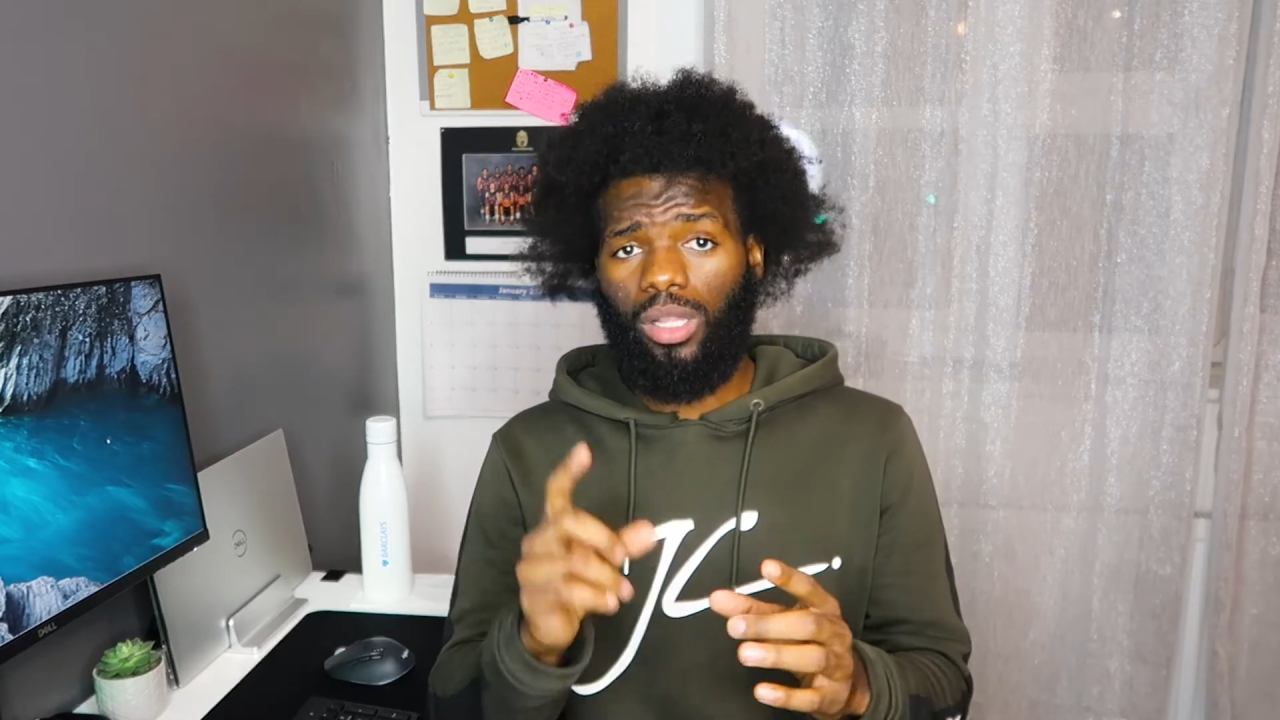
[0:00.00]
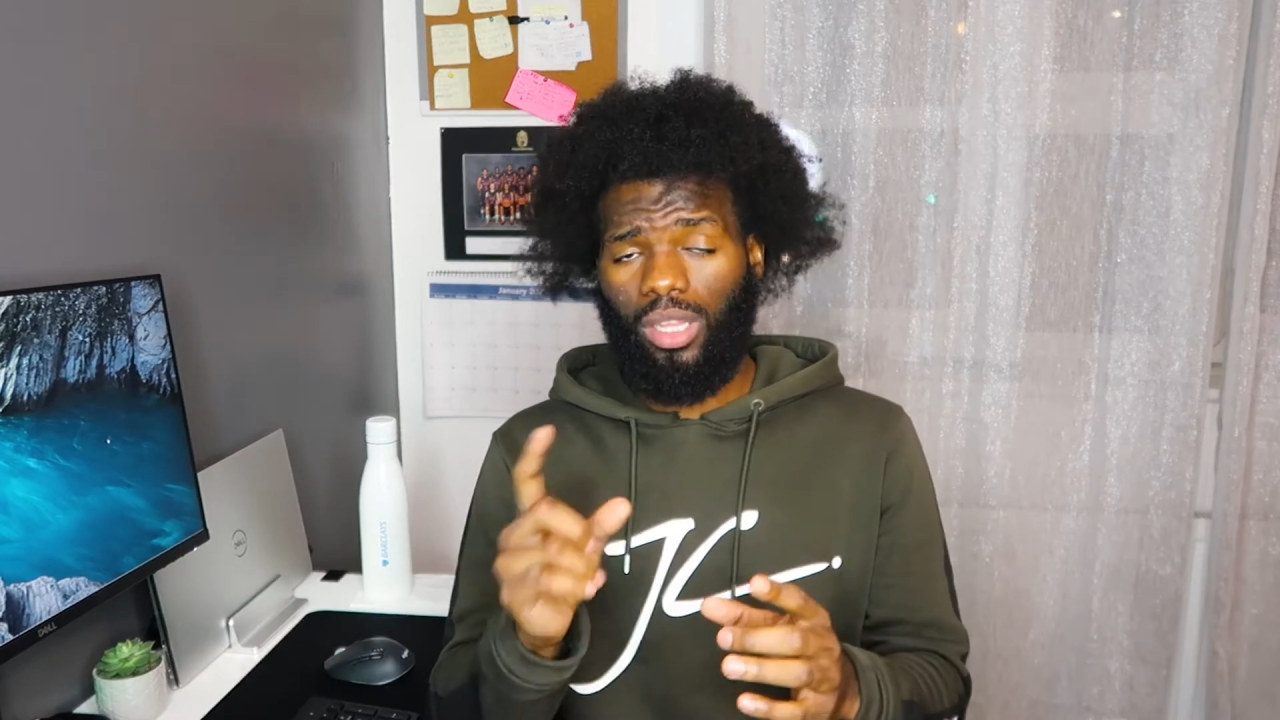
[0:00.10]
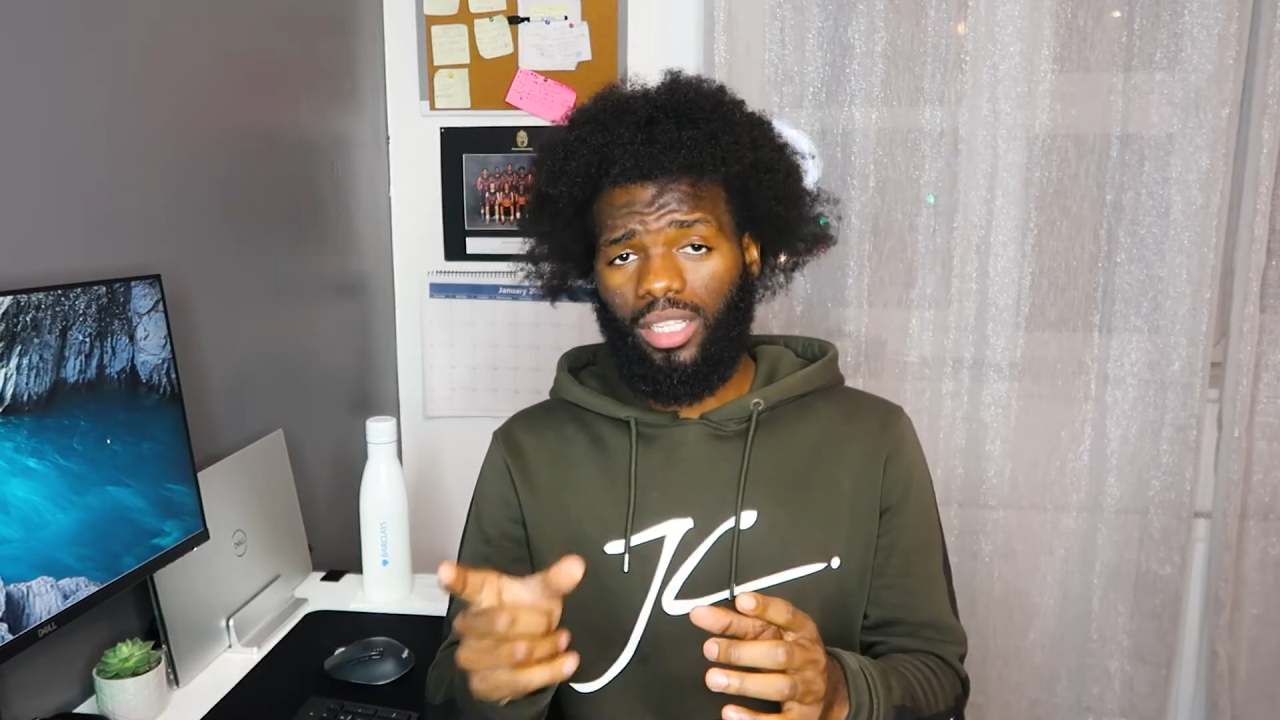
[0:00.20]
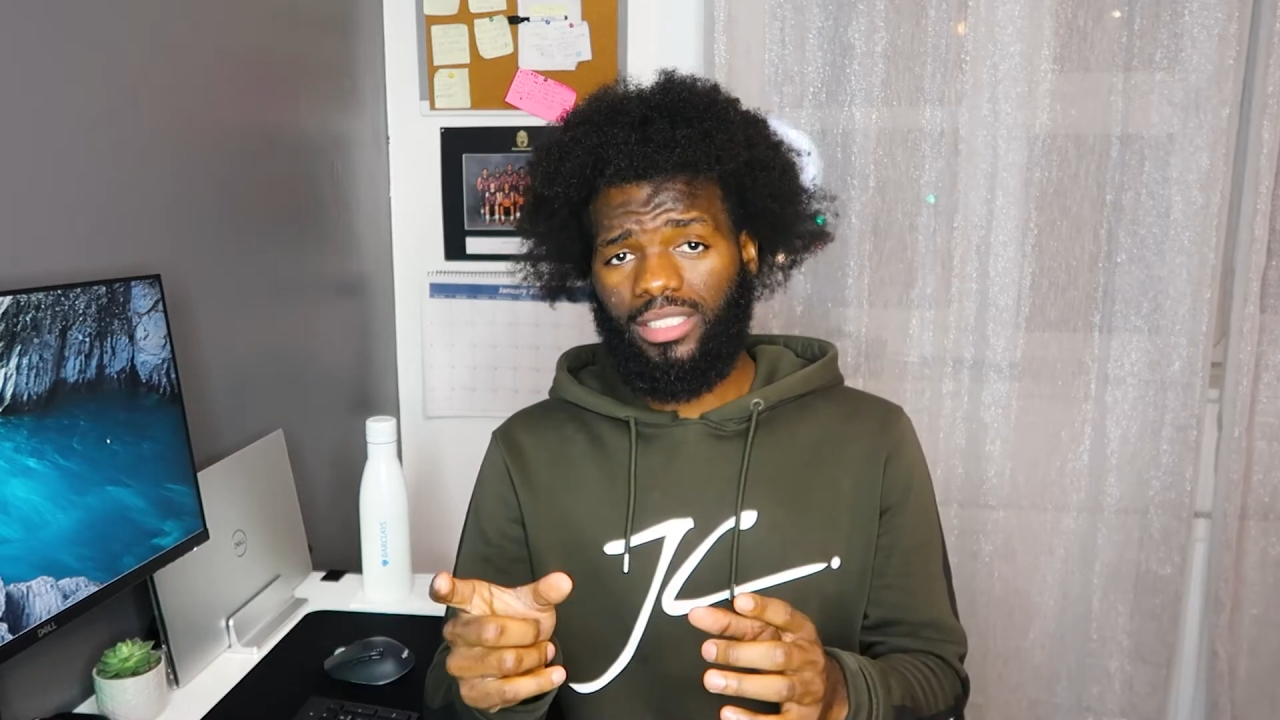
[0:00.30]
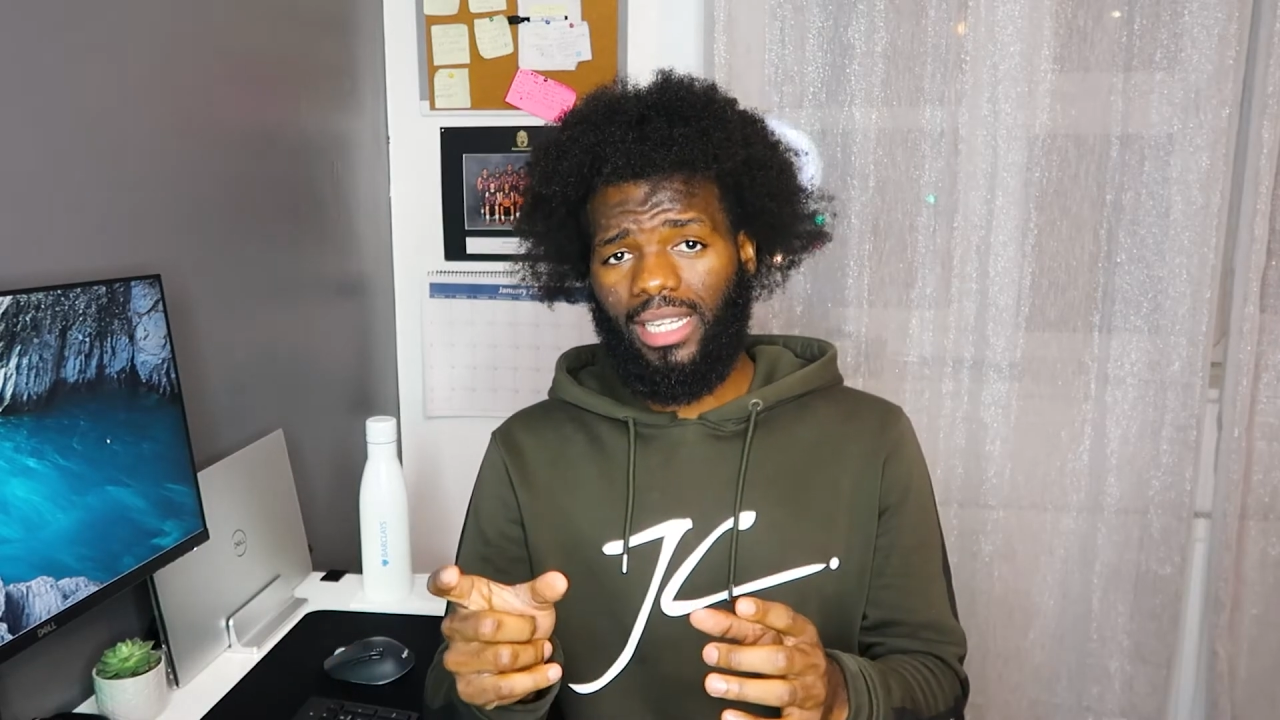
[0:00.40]

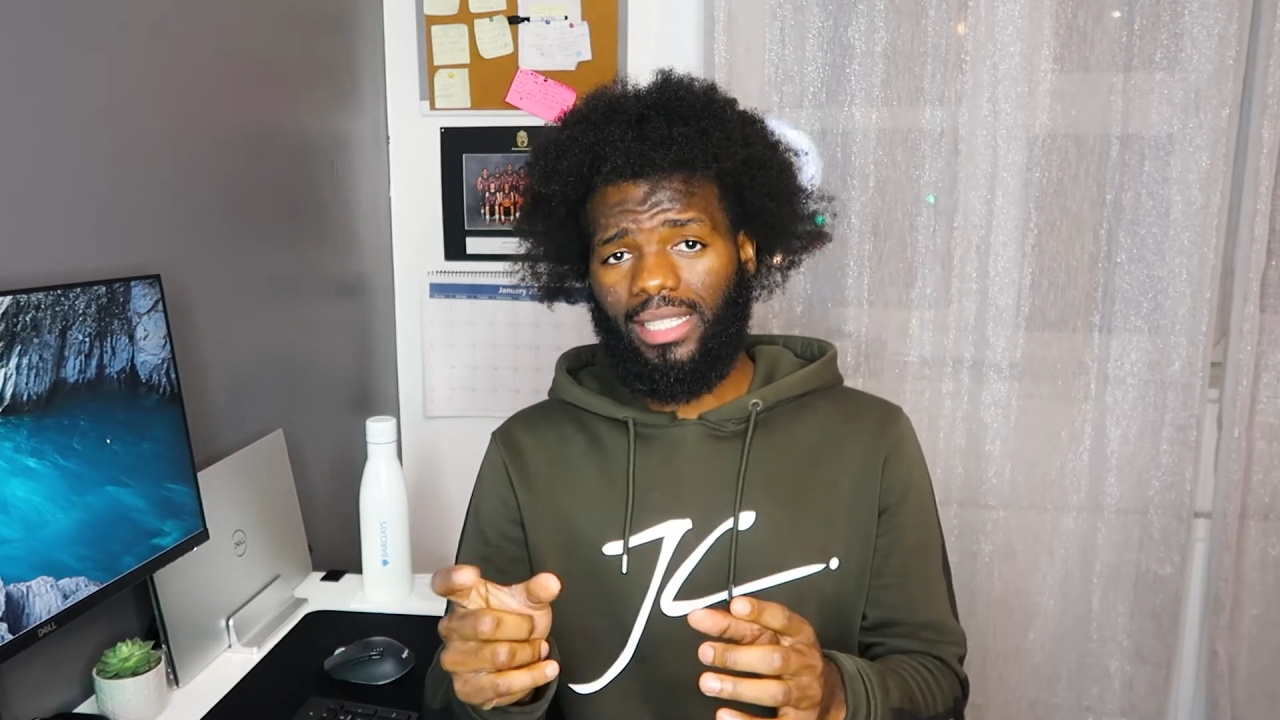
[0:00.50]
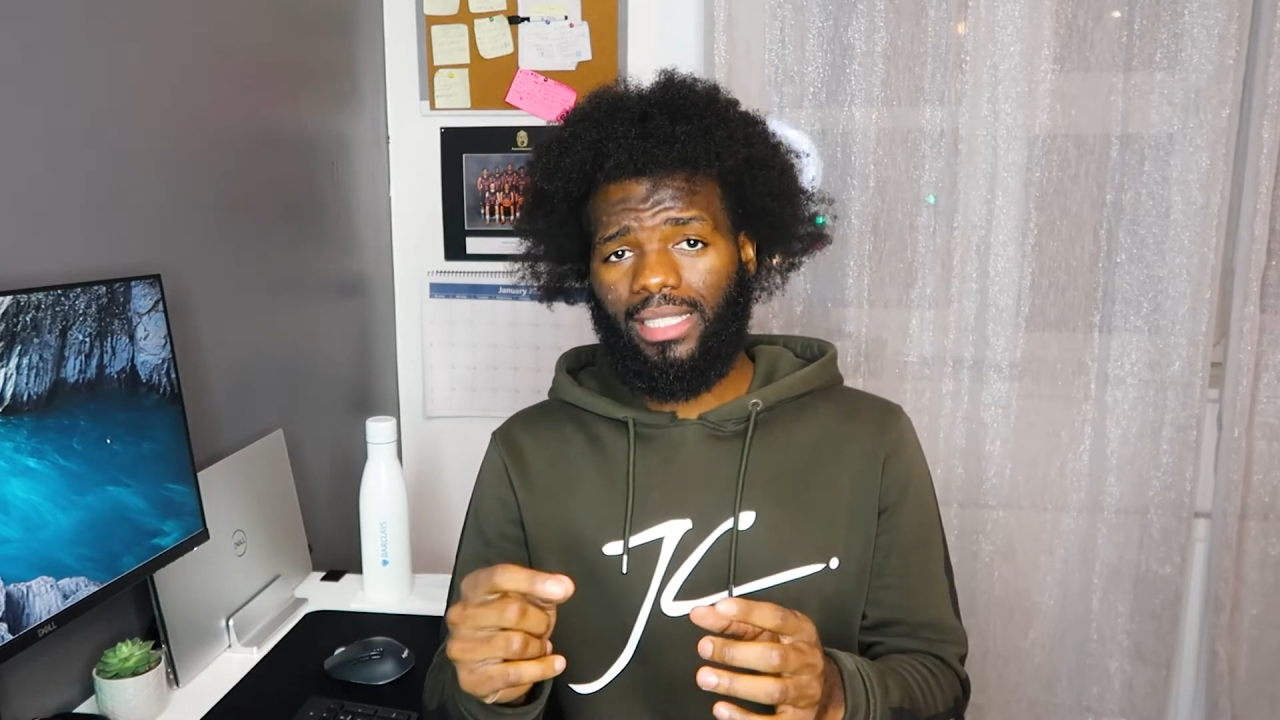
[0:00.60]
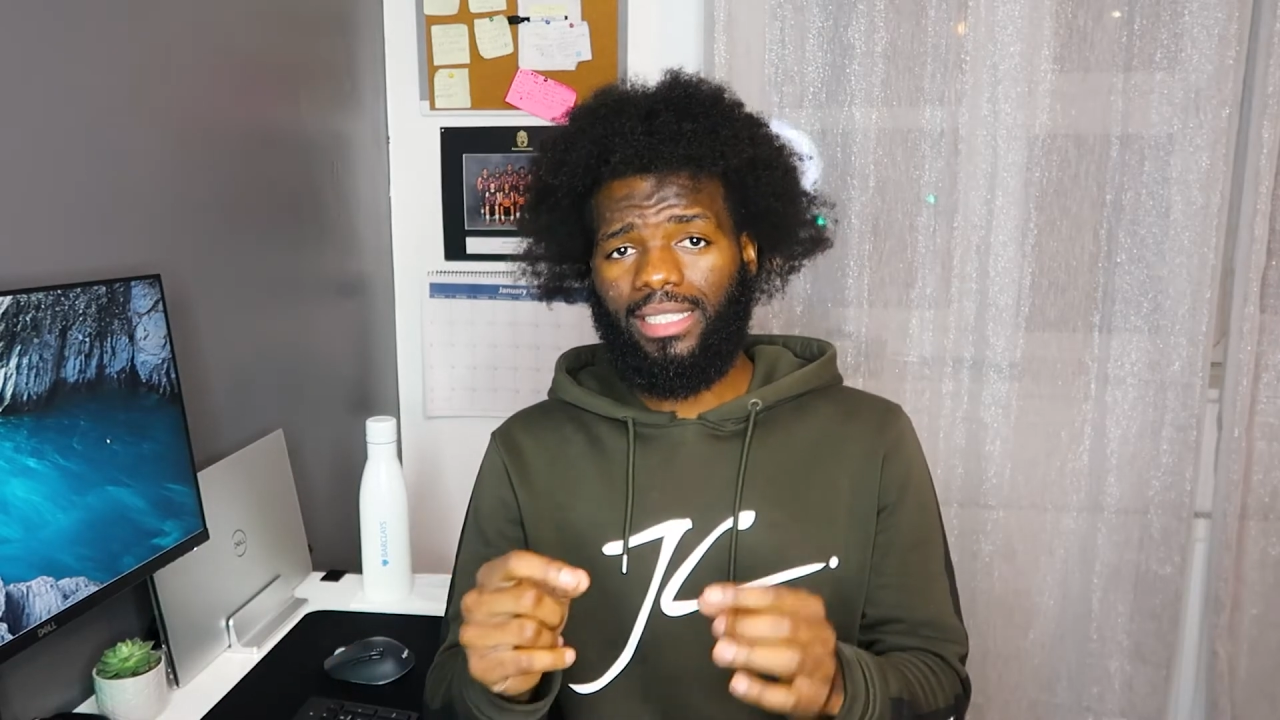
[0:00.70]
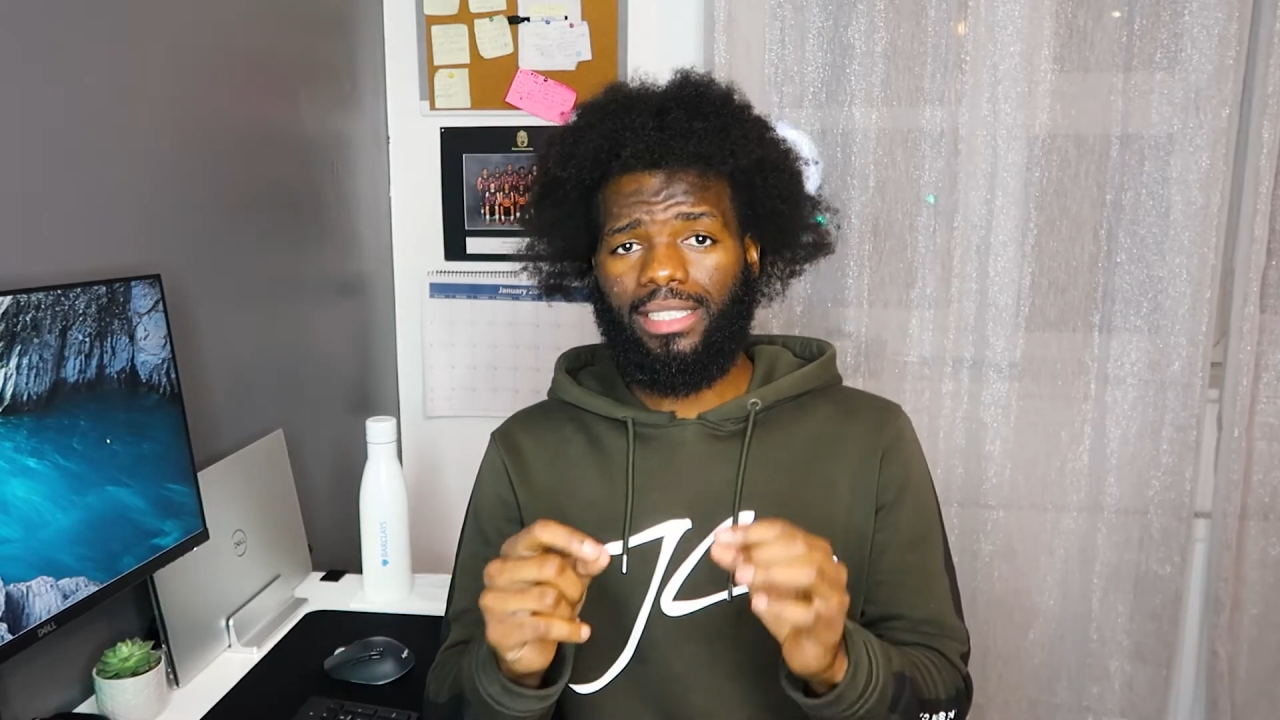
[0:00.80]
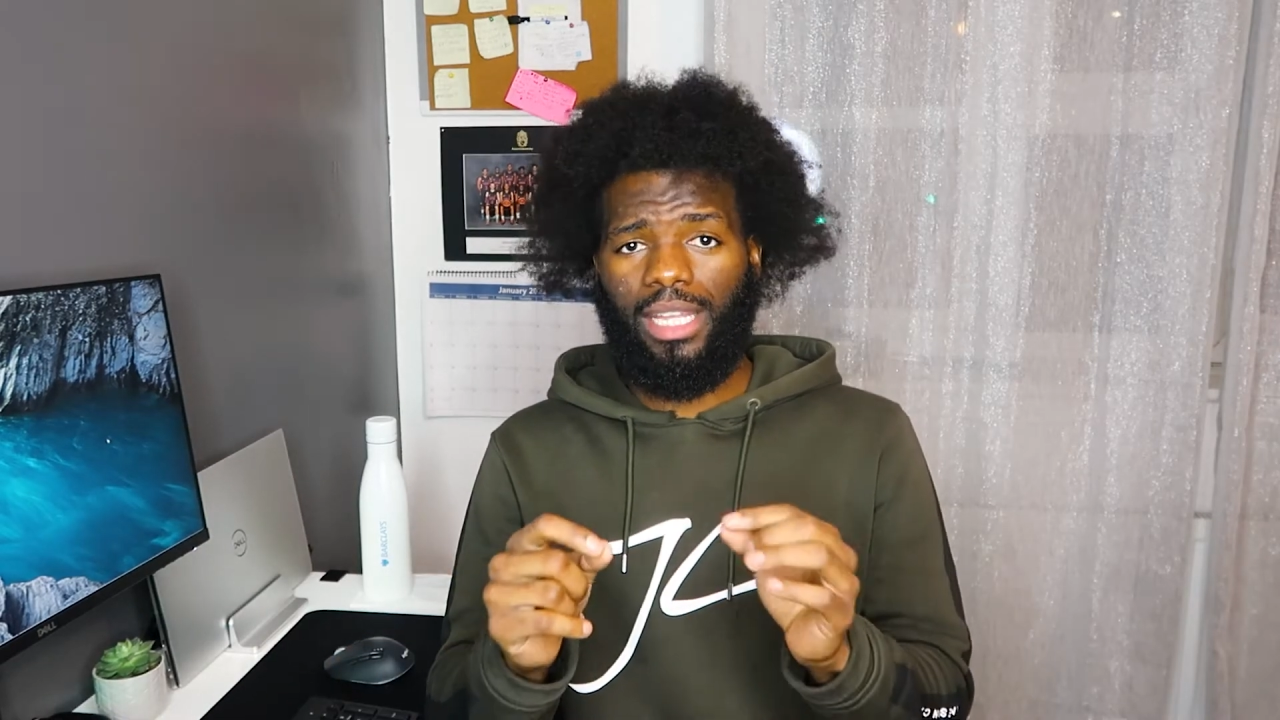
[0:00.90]
logic